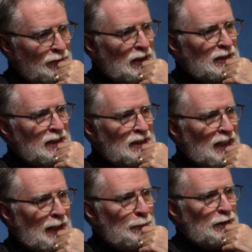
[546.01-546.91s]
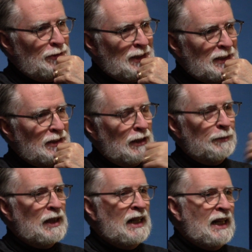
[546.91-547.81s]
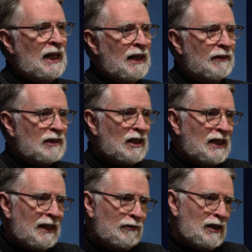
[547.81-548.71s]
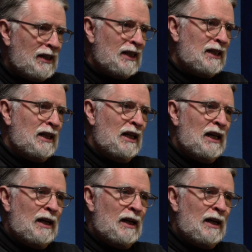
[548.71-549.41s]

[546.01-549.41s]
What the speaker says: I've got this cabin fixed up. I've got everything